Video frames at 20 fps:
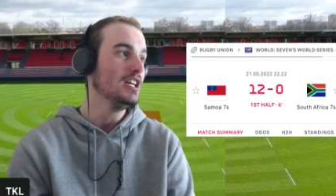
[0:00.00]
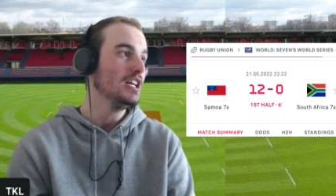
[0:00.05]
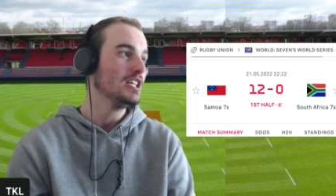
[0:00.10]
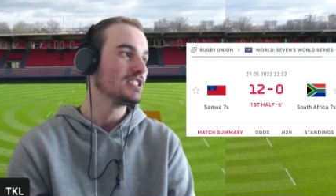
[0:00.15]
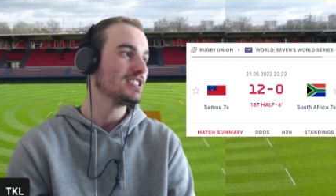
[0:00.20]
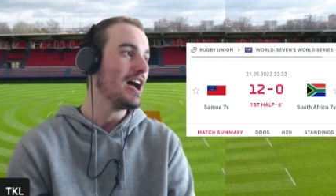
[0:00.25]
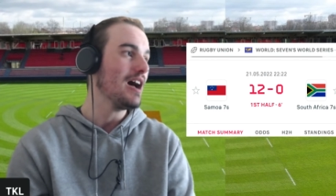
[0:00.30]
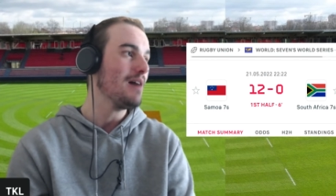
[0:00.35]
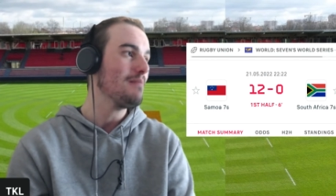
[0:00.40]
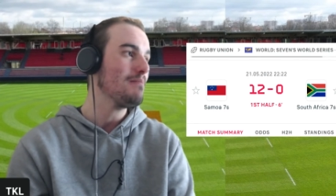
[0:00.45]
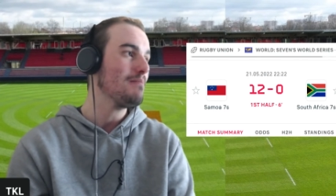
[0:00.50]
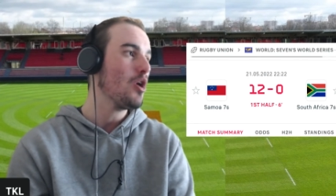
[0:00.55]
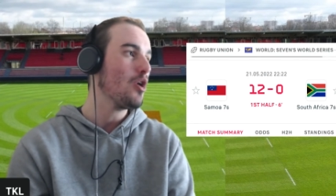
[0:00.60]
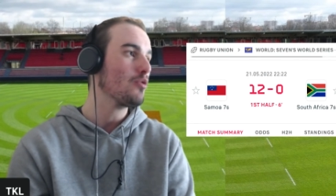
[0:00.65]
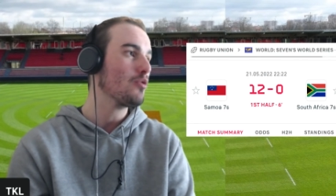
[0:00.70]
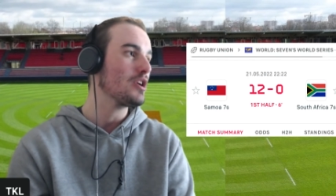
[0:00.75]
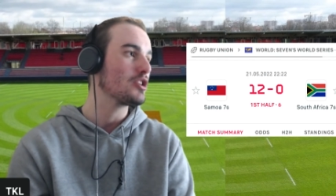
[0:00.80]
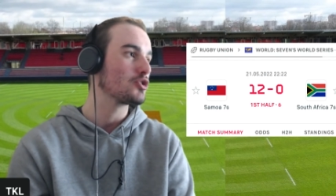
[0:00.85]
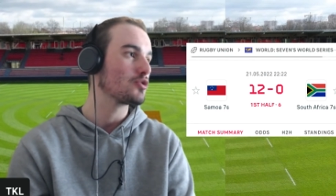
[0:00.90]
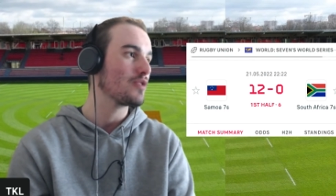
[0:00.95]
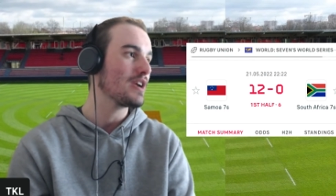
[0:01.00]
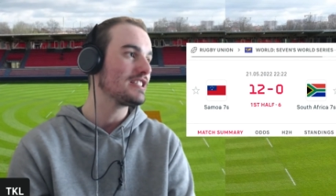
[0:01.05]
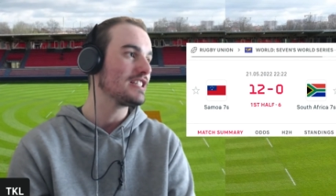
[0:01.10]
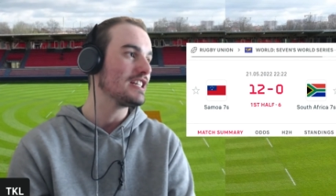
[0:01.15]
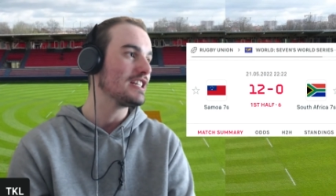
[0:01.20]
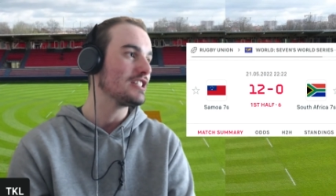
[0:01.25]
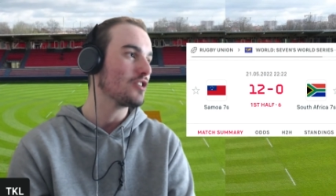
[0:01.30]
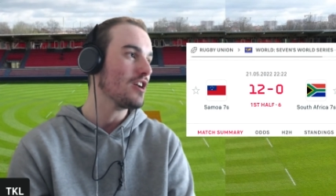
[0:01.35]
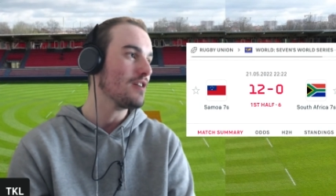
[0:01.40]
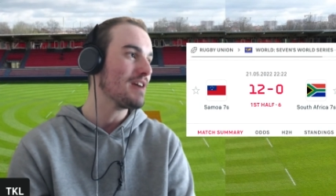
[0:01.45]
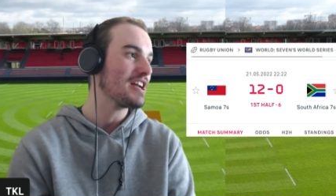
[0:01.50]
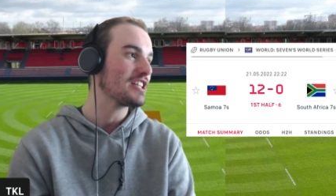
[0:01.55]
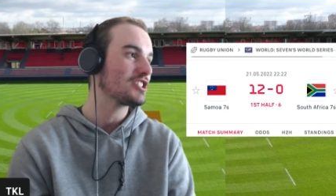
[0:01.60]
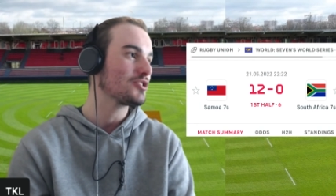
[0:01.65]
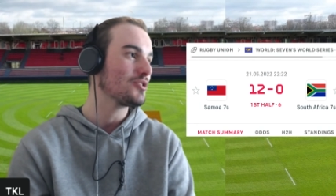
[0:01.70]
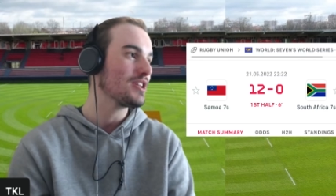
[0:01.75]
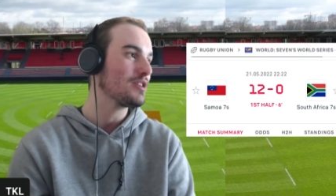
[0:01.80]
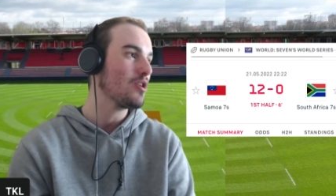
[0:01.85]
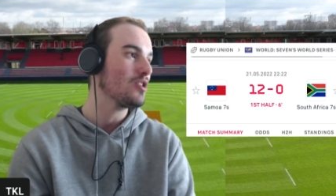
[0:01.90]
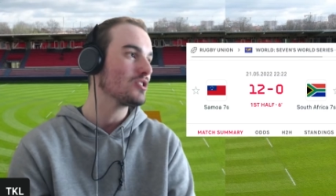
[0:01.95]
Samoa retreating, trying to make
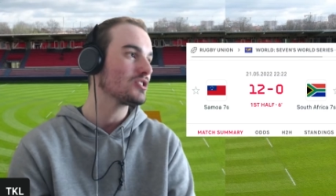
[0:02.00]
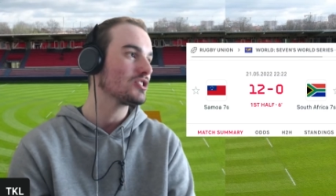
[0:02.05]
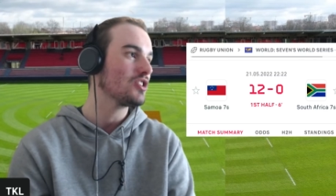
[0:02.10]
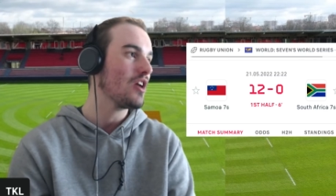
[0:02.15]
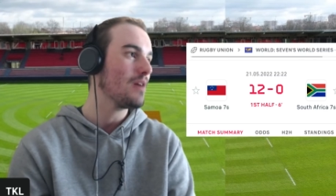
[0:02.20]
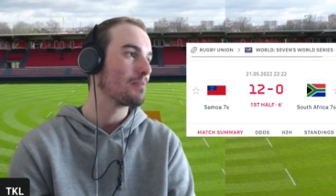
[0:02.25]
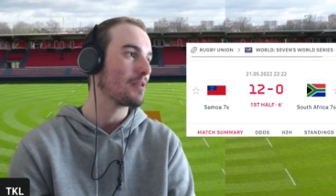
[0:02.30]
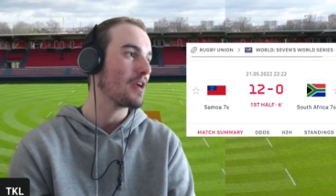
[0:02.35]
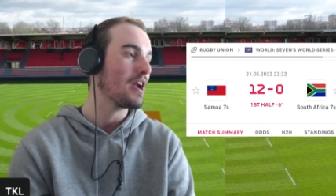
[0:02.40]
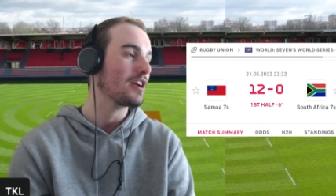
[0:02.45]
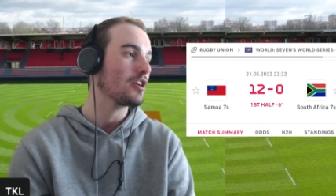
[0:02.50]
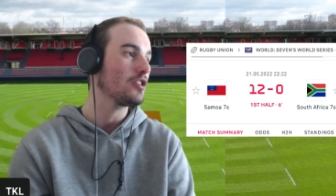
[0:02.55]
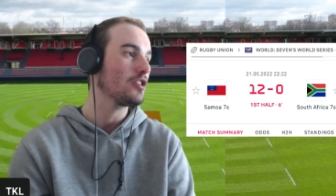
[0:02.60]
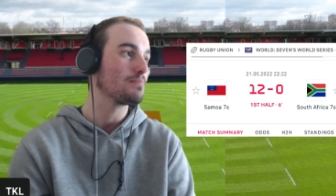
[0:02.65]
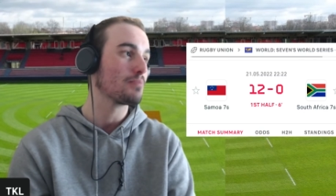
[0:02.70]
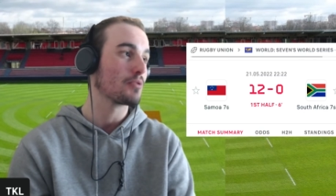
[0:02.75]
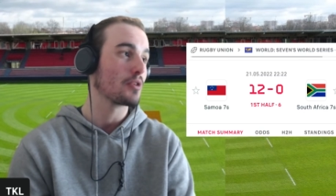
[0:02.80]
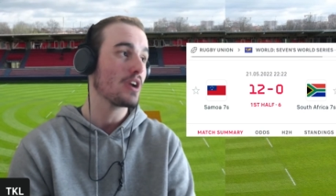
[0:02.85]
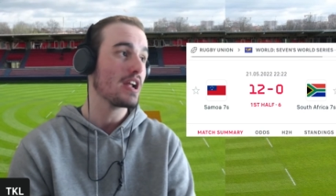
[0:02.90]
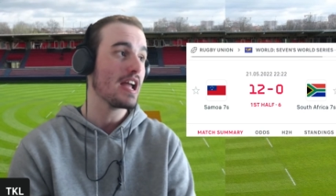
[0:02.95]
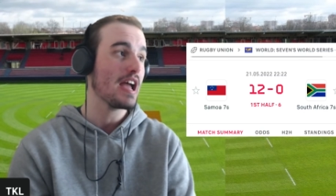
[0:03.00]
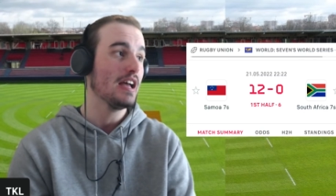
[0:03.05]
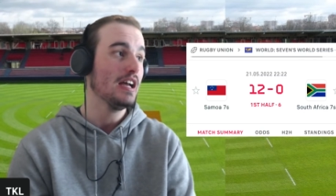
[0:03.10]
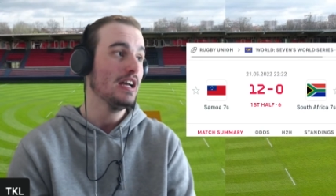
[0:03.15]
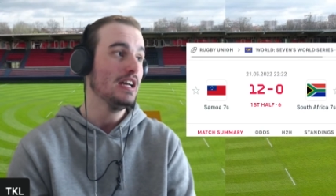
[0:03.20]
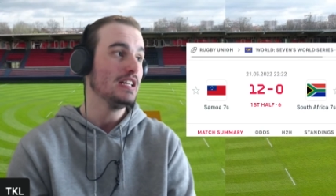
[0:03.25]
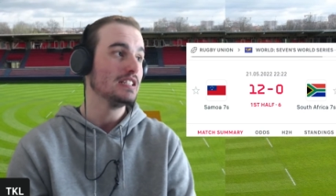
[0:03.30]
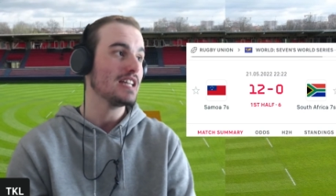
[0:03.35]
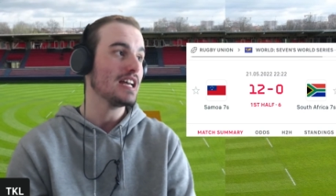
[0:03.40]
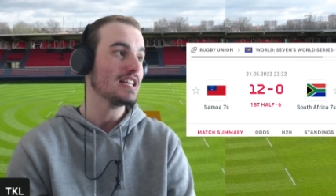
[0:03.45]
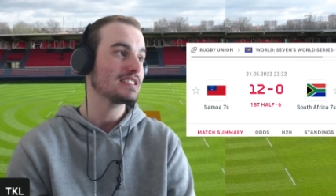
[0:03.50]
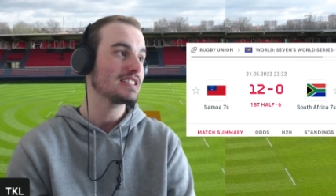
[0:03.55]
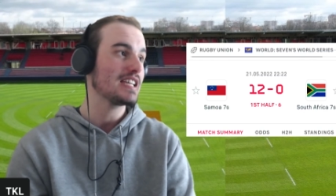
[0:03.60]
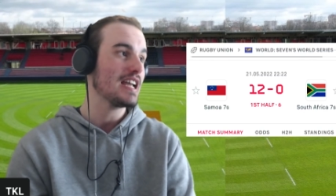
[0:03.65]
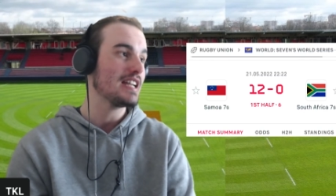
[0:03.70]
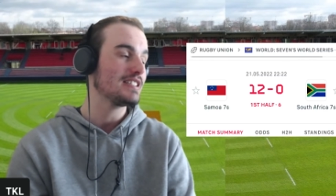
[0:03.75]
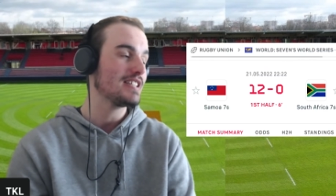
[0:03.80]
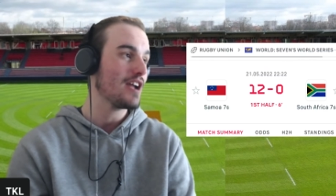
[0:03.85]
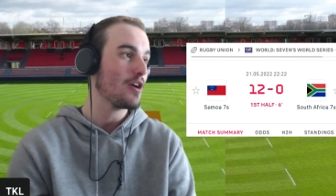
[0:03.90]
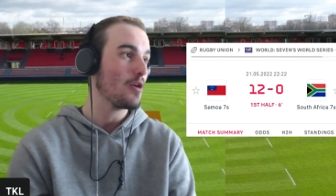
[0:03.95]
sure they're onside. Branko de Prea does
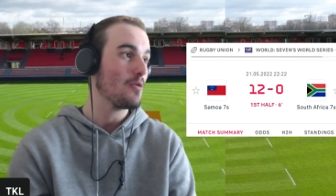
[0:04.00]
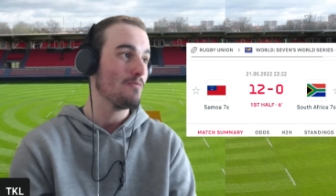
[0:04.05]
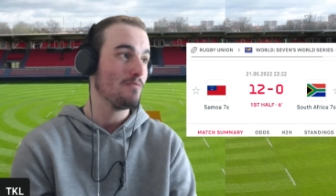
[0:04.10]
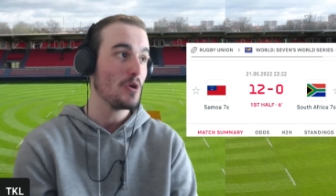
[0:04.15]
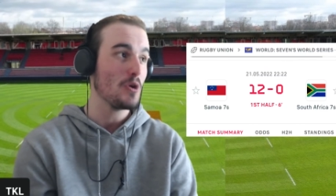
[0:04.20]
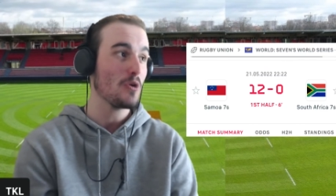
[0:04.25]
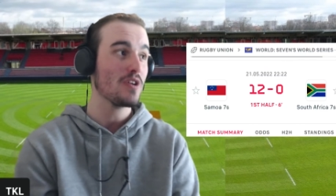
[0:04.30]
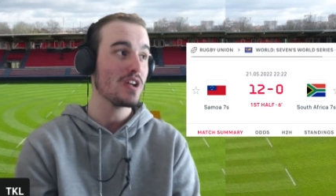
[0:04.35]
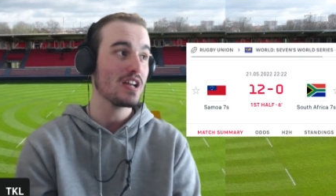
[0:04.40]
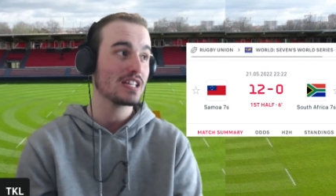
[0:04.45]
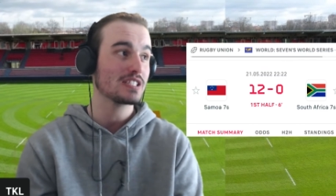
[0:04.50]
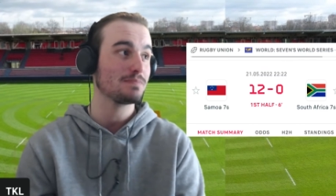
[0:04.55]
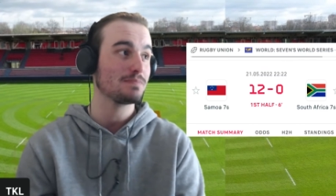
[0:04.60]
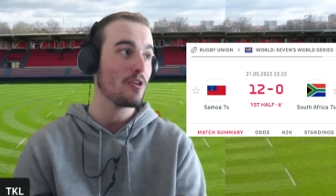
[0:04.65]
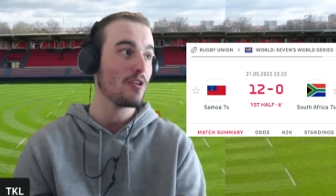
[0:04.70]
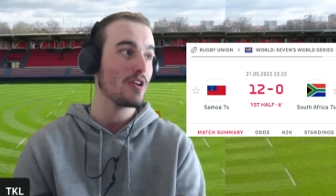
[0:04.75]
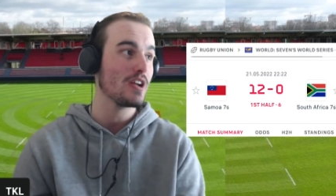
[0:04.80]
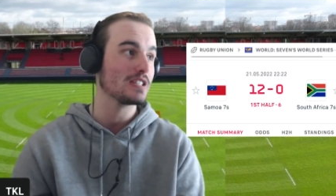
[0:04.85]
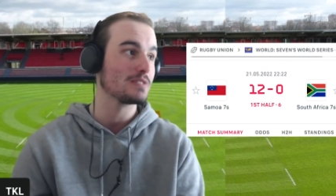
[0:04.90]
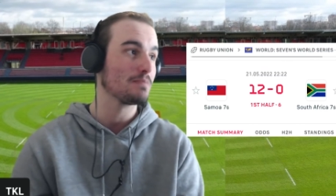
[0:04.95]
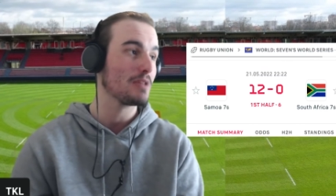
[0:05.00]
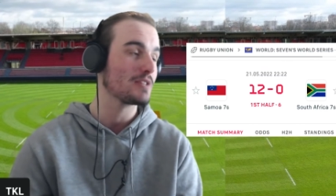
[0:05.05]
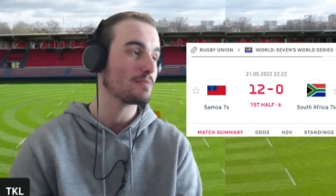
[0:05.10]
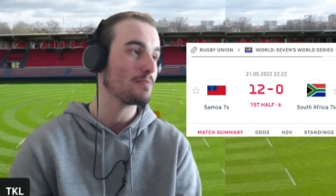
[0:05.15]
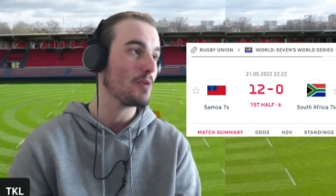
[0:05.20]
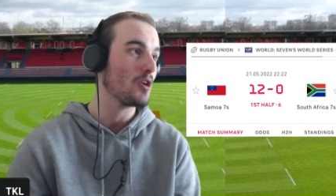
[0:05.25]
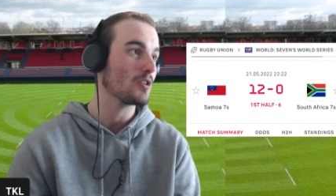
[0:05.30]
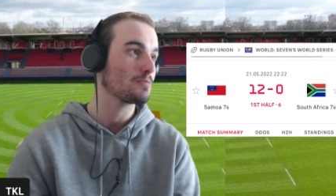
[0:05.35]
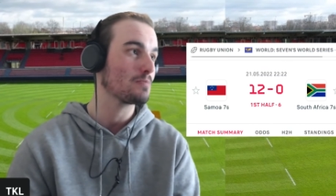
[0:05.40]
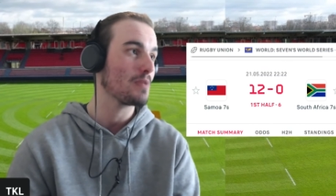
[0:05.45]
get tackled. Very experienced Blitzboks